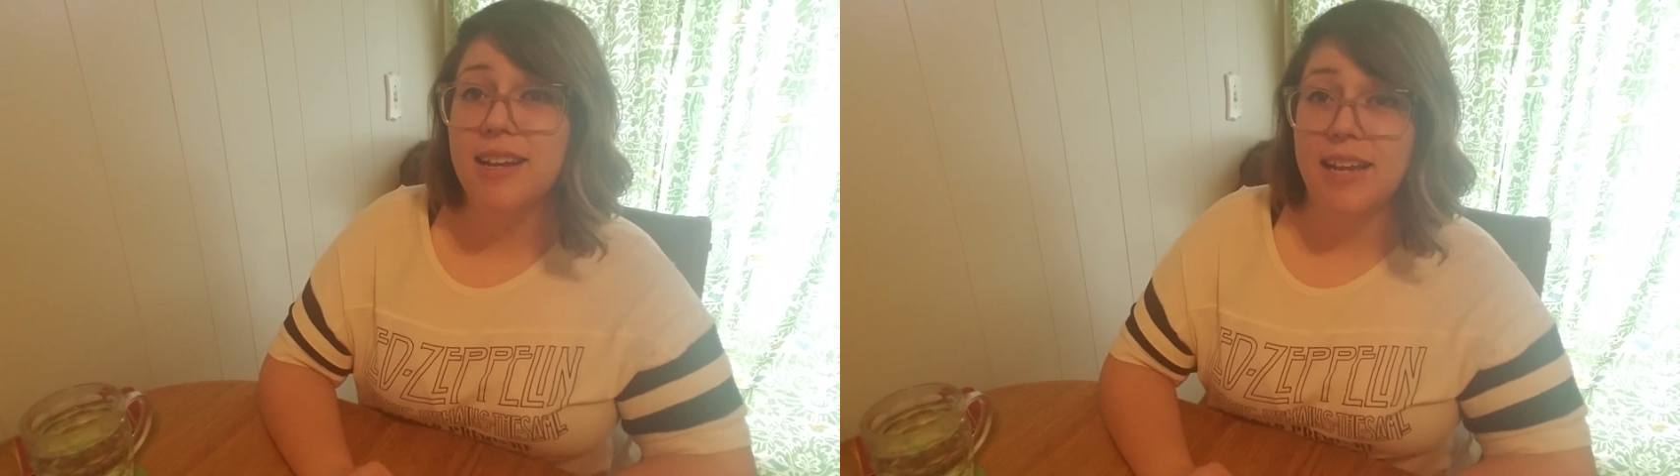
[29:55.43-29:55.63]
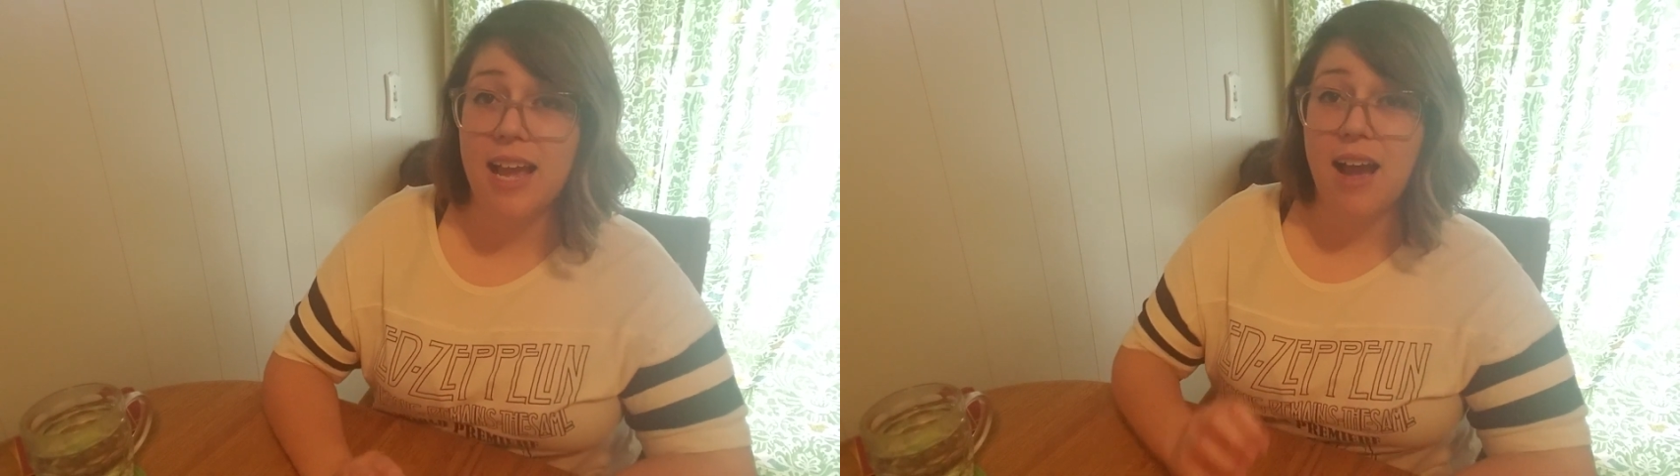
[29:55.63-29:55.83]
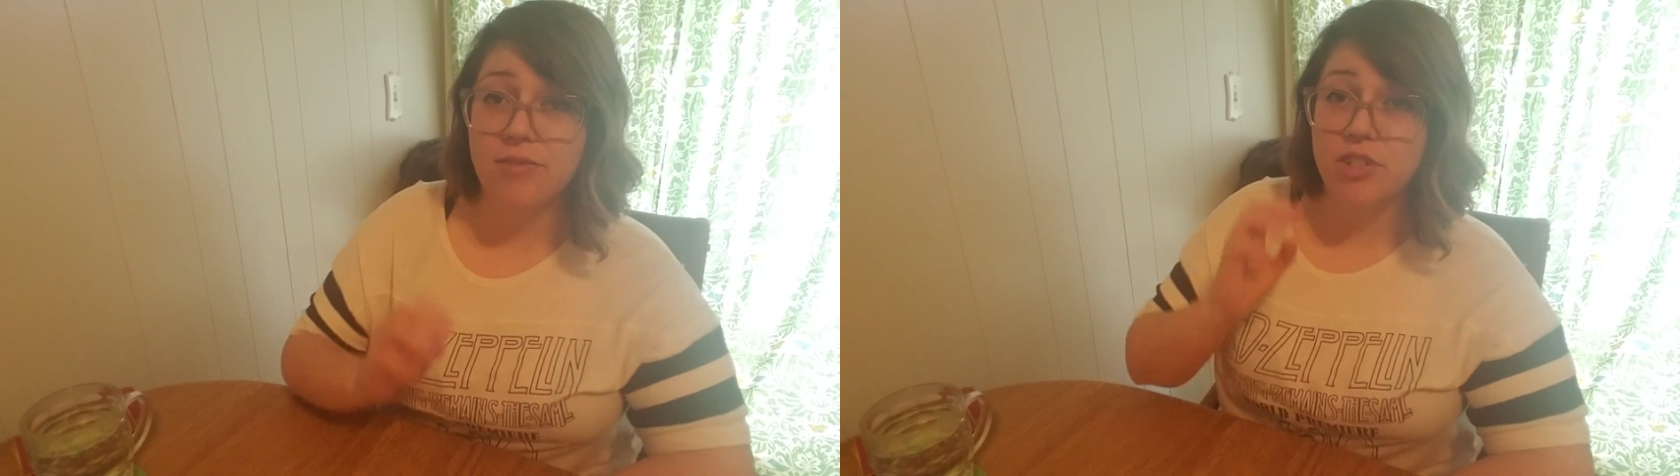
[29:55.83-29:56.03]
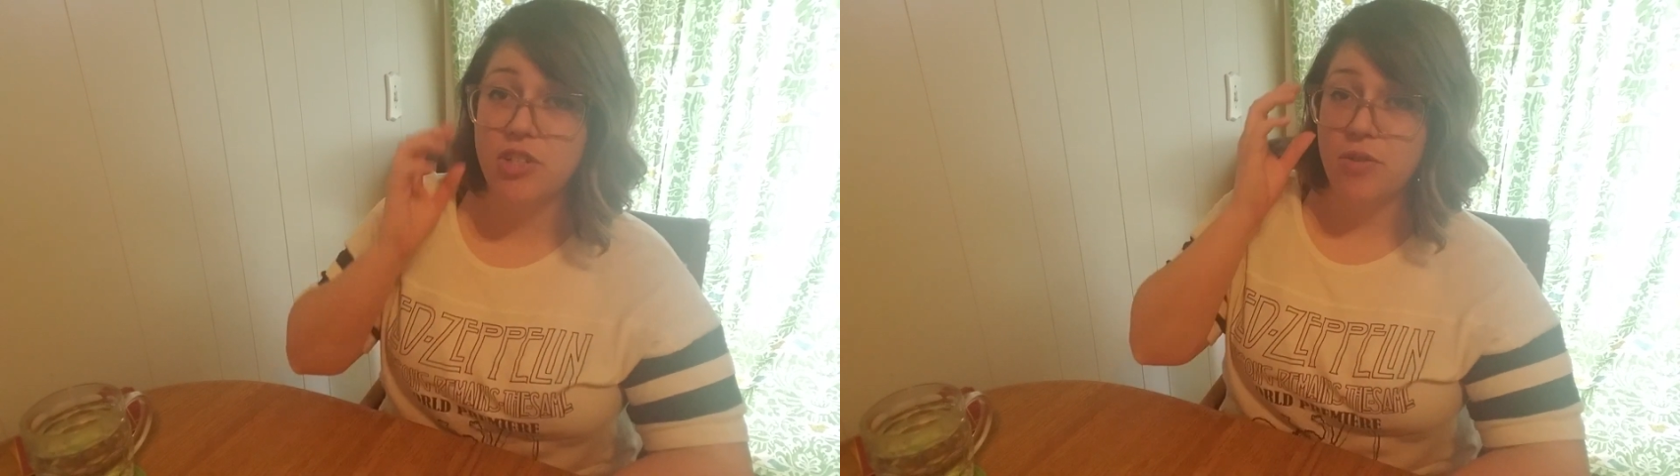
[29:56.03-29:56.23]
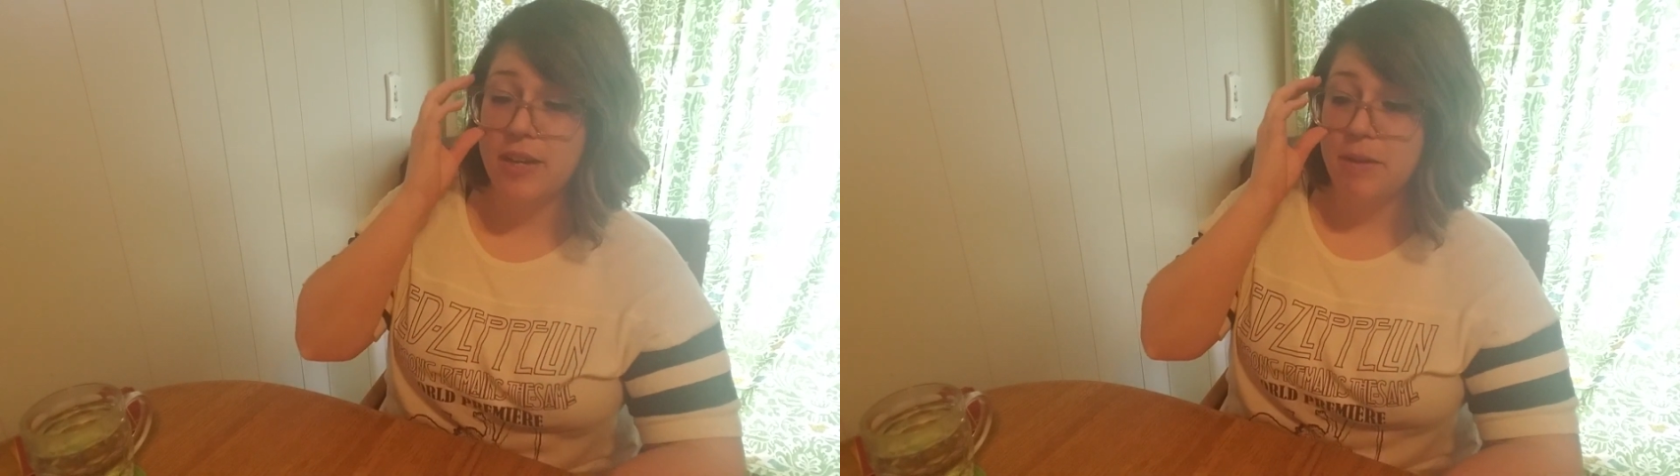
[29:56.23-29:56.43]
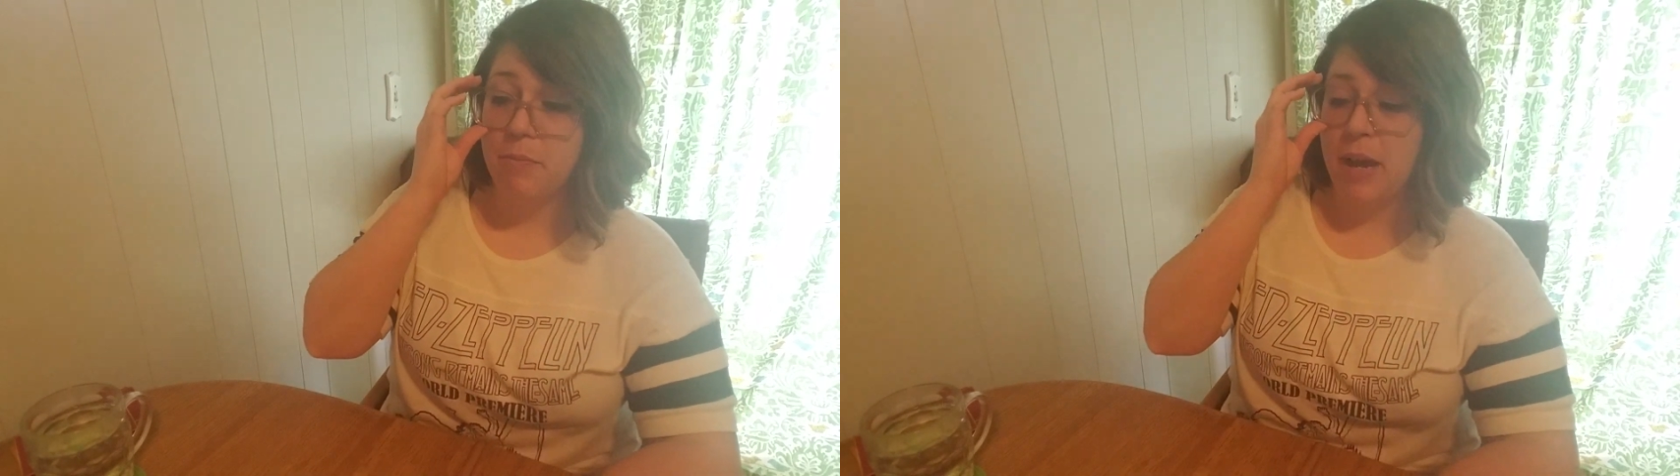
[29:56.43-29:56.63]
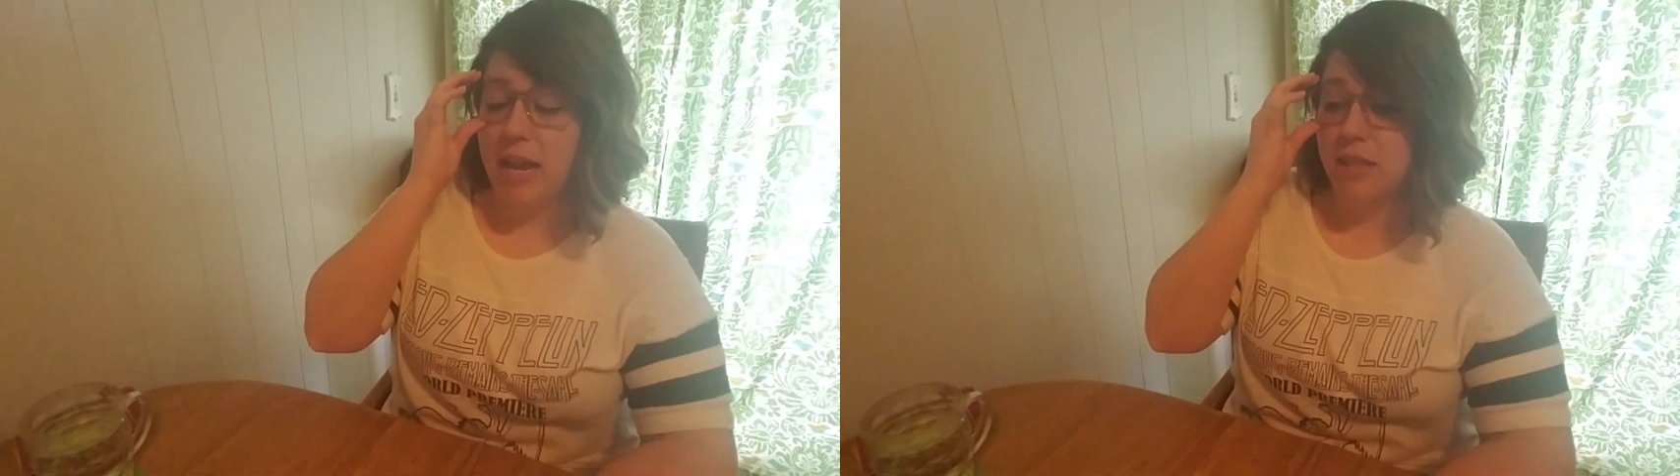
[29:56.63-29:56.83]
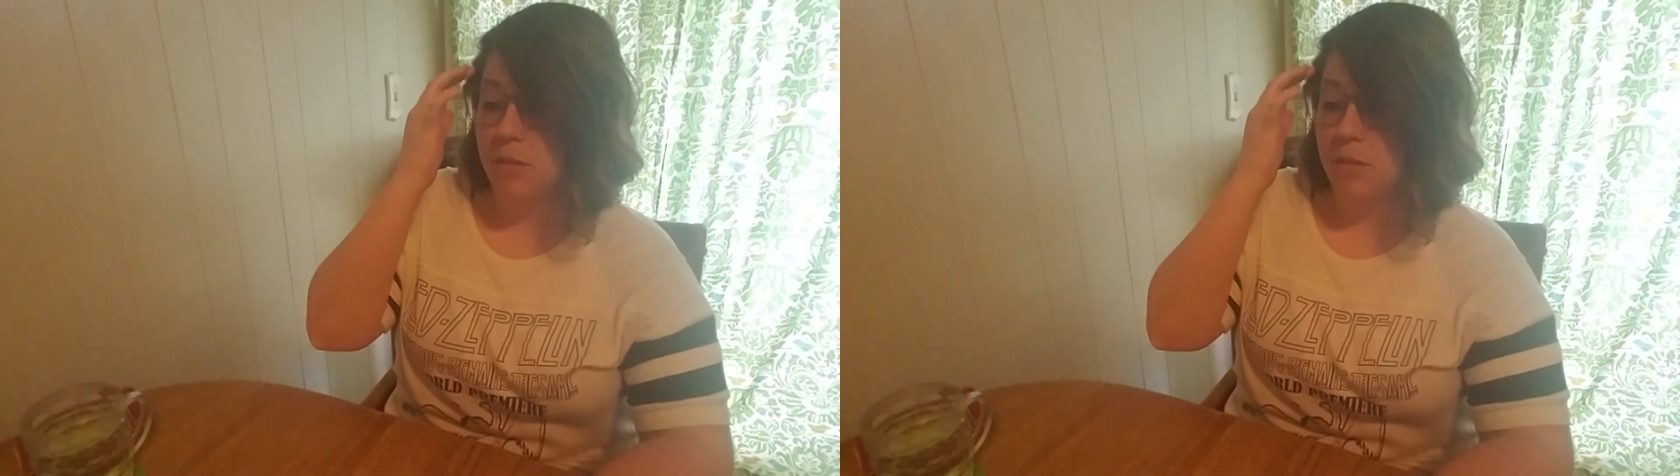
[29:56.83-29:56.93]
and I have to do it by